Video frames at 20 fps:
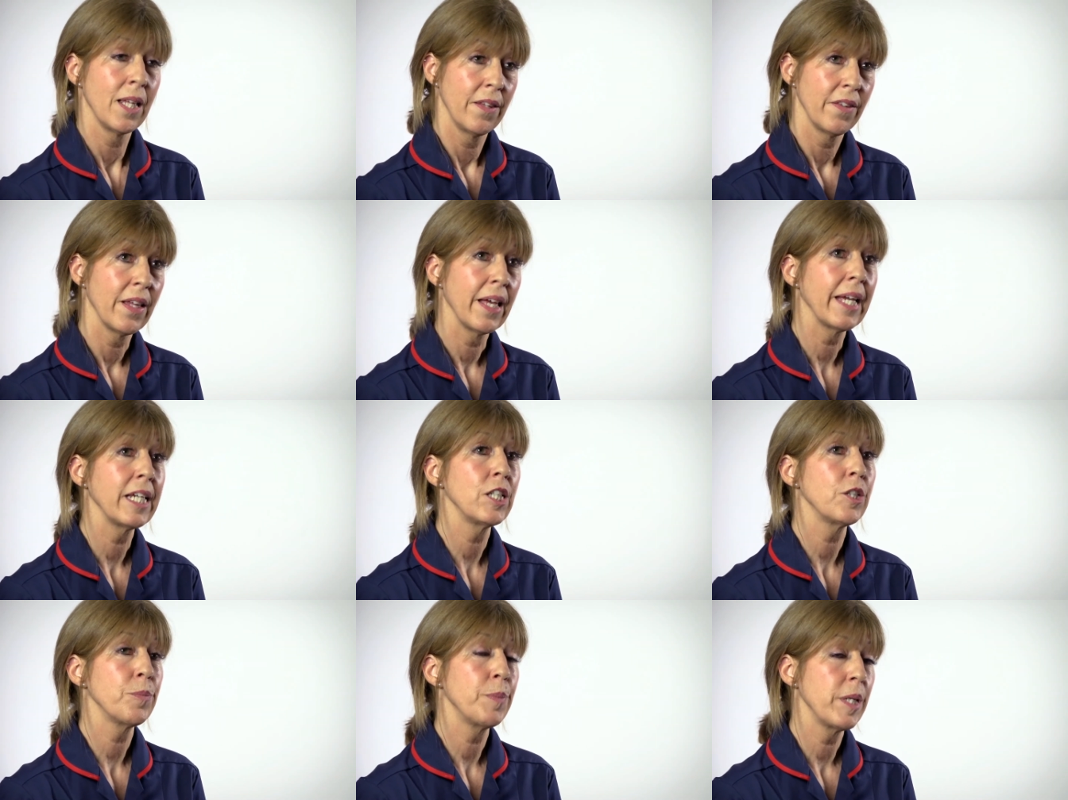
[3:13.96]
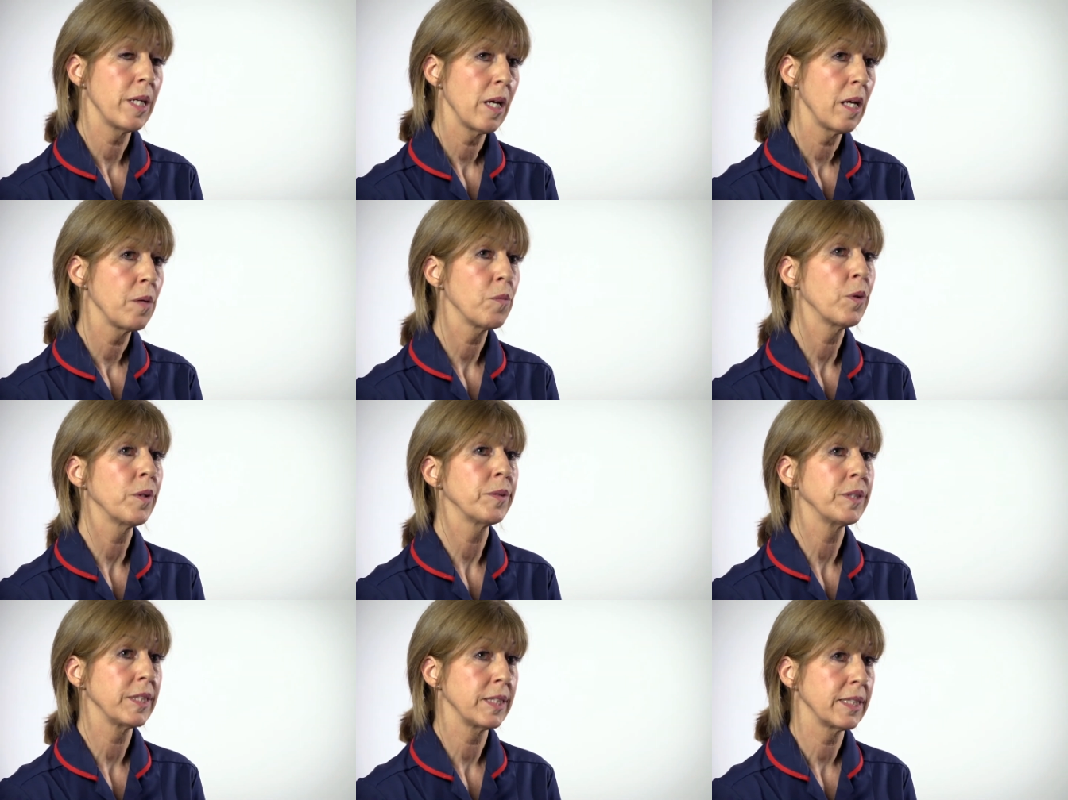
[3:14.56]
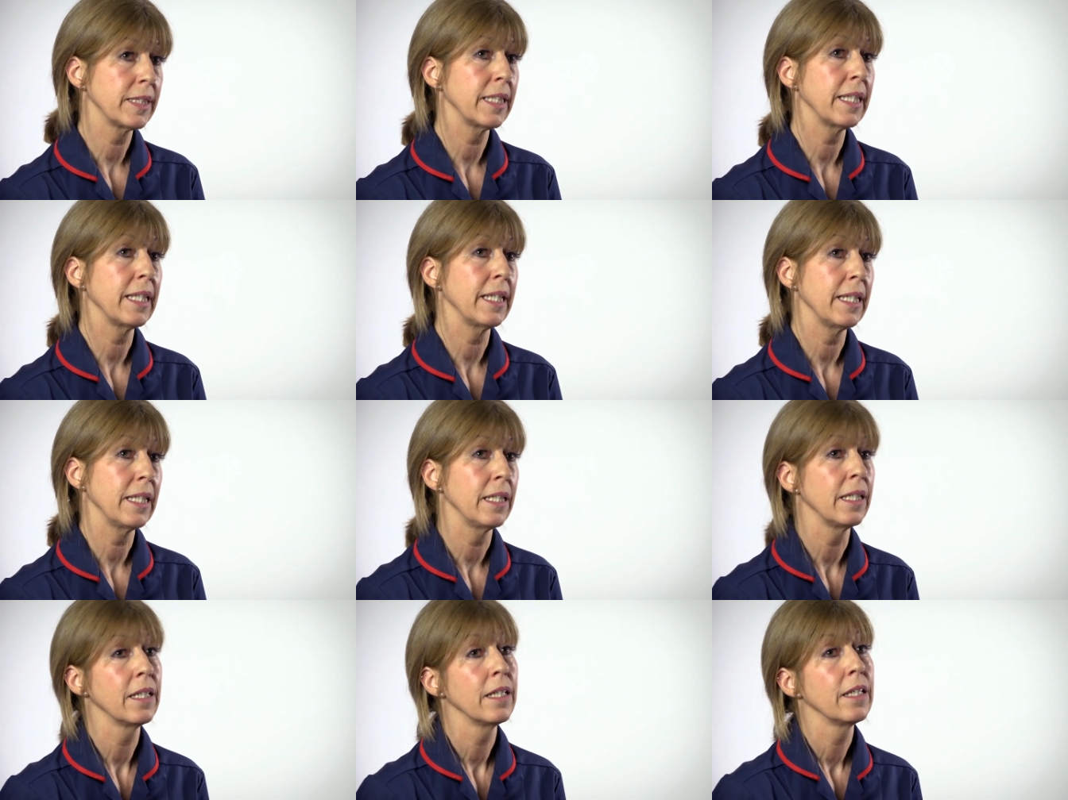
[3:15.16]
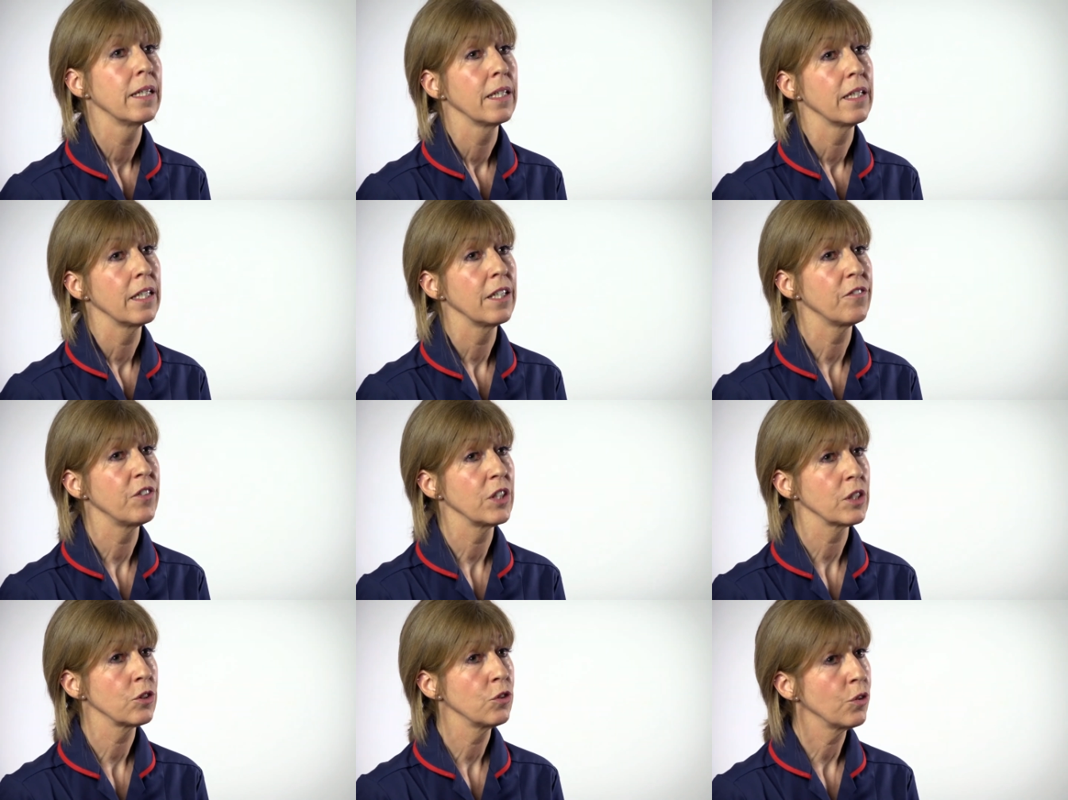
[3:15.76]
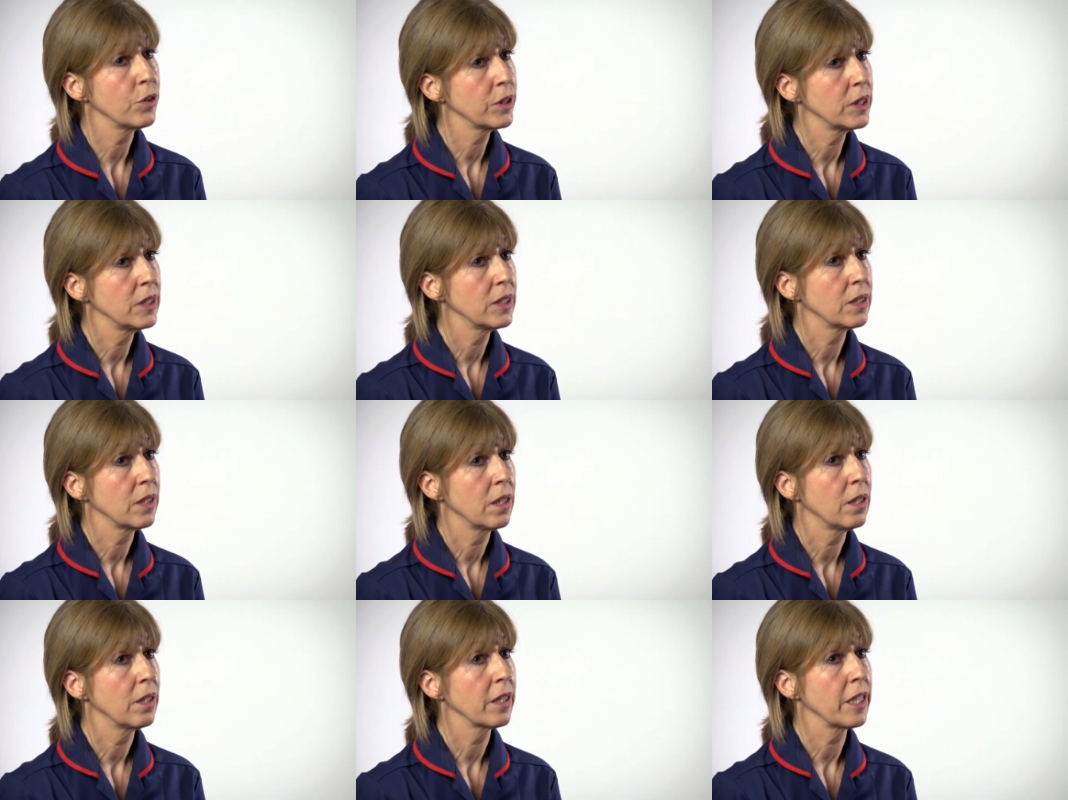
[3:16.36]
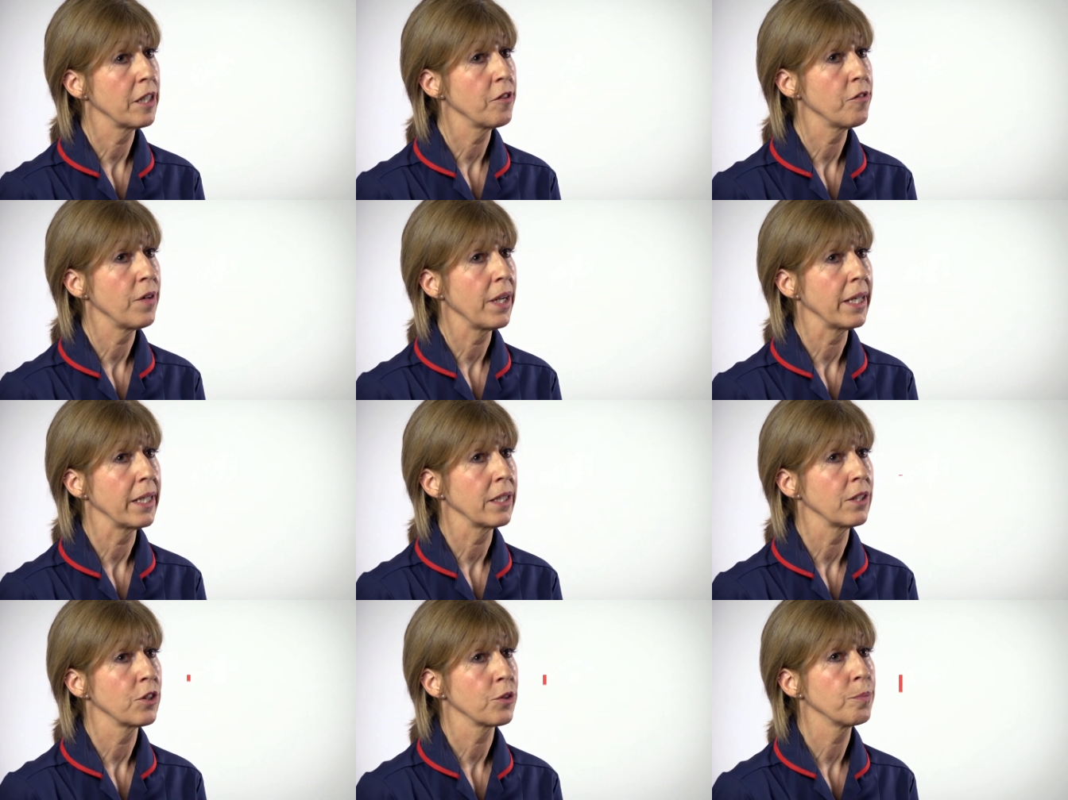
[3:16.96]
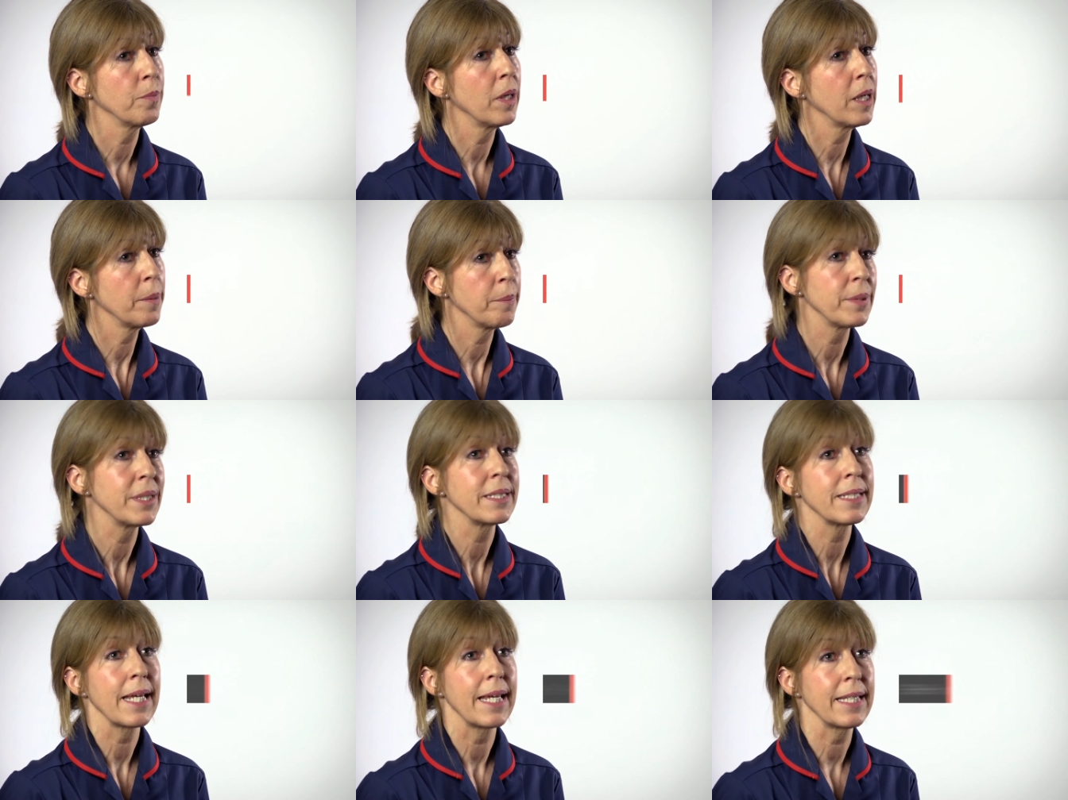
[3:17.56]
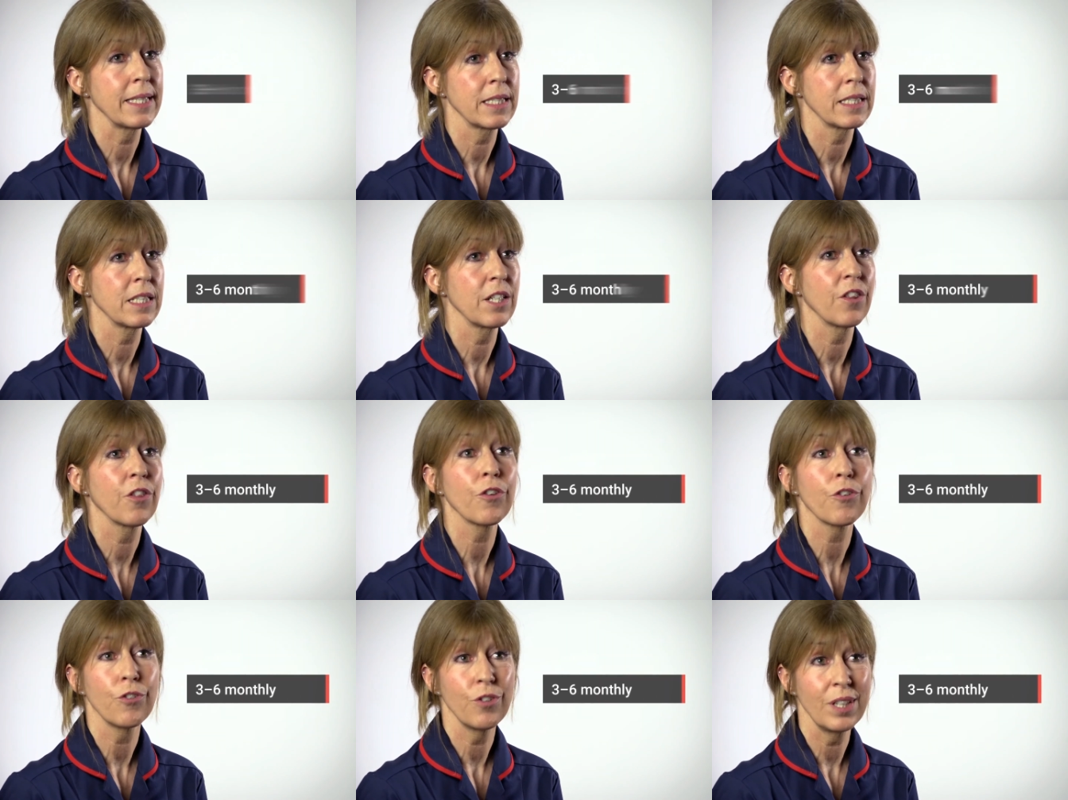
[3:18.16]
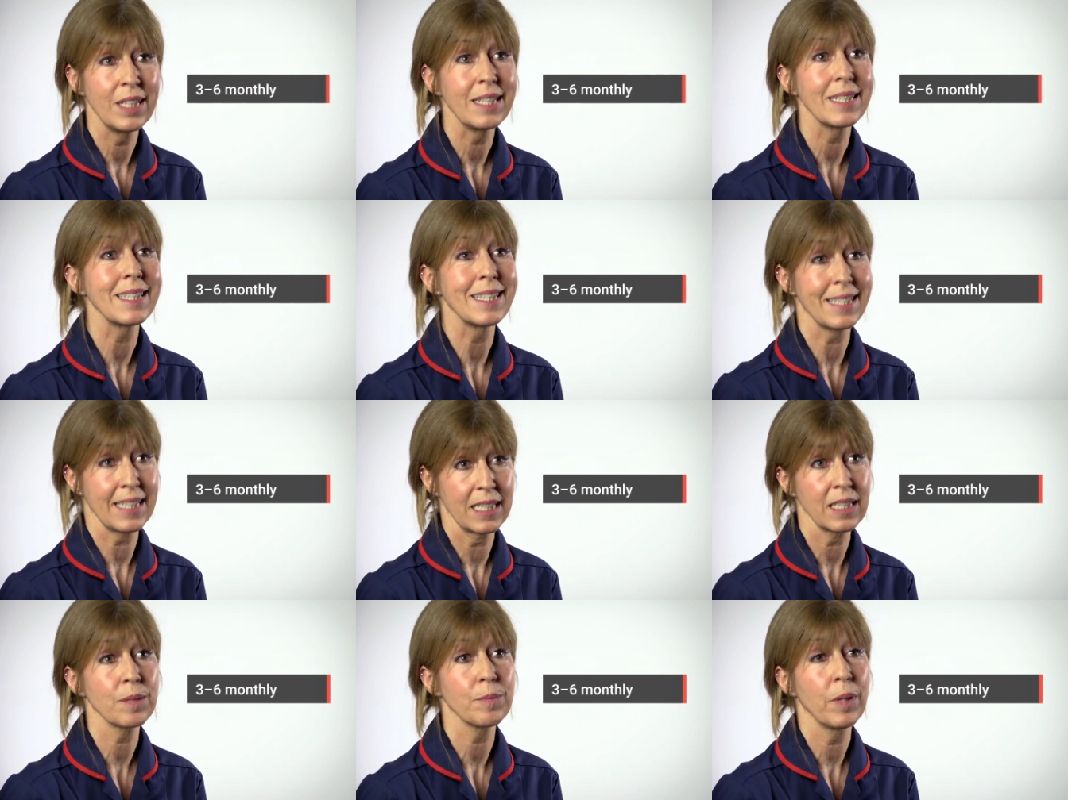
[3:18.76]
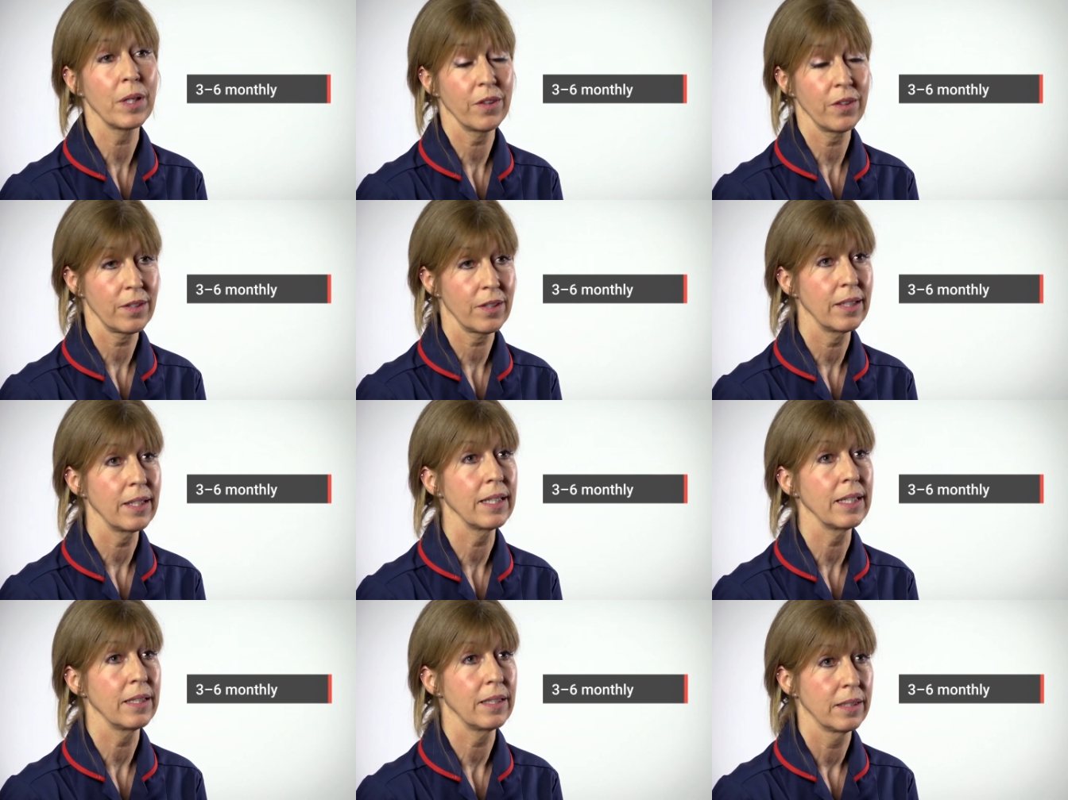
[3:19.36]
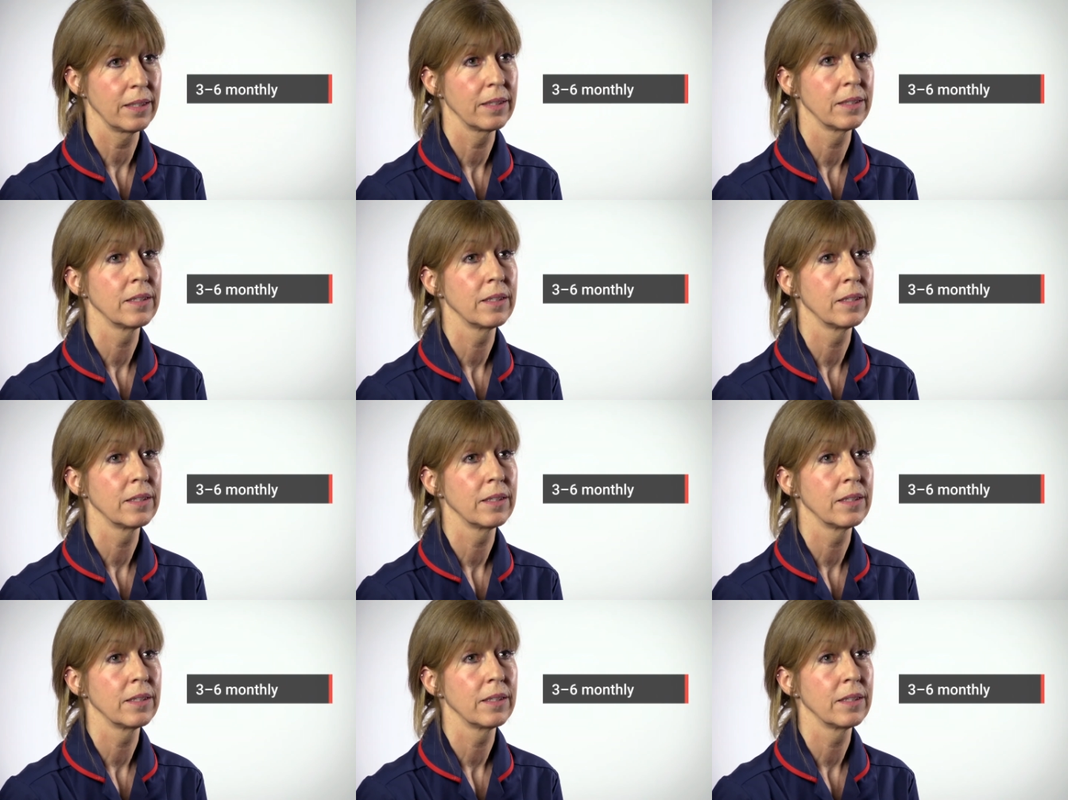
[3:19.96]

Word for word: The HbA1c, if it's not in target range, might be tested three to six monthly.